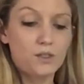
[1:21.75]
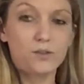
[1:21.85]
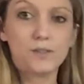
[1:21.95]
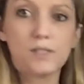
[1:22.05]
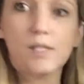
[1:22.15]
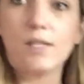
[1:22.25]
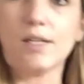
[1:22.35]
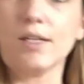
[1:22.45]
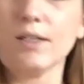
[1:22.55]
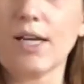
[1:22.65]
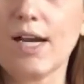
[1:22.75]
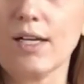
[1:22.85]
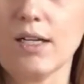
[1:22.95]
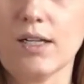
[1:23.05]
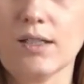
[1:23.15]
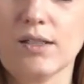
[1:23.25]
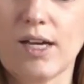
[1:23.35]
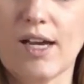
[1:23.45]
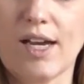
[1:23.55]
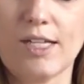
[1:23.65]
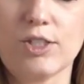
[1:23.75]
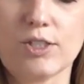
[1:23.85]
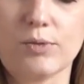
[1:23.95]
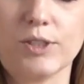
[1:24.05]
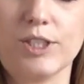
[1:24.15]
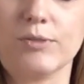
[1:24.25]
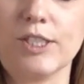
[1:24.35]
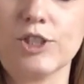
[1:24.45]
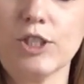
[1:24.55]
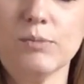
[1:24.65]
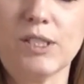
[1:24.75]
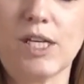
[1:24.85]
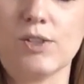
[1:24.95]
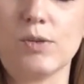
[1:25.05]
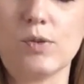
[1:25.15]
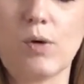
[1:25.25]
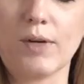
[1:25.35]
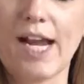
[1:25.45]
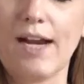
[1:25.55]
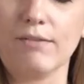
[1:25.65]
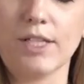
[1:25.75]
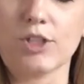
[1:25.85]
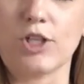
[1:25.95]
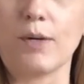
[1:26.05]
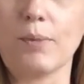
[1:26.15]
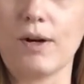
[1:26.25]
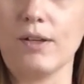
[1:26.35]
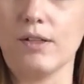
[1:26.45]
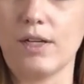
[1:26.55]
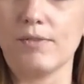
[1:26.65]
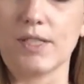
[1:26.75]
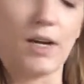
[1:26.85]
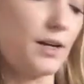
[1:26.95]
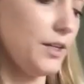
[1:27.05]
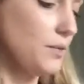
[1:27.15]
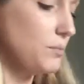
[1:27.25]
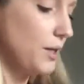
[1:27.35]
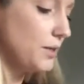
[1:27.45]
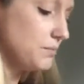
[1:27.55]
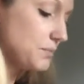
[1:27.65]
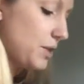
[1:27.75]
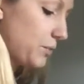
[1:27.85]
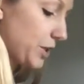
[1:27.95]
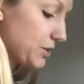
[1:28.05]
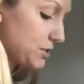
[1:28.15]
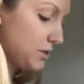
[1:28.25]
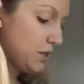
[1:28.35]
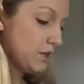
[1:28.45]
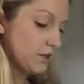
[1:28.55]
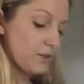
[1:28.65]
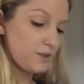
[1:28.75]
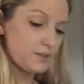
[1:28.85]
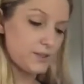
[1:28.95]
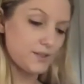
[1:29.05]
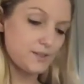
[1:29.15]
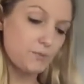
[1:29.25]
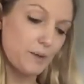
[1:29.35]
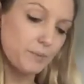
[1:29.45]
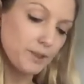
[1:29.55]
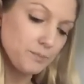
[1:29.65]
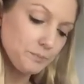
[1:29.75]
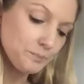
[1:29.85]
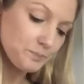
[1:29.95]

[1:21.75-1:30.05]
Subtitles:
You can see here that the edges are really rigid because you don't have that sharp part of the knife to cut it, but it works. You get a slice of pepper.